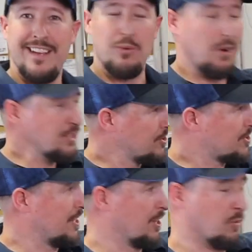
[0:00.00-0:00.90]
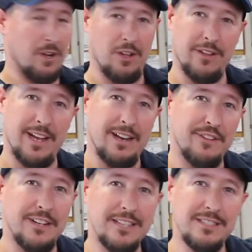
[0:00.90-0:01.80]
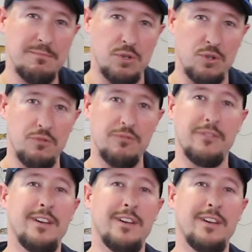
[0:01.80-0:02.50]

Watch your steering wheel, and if it doesn't move,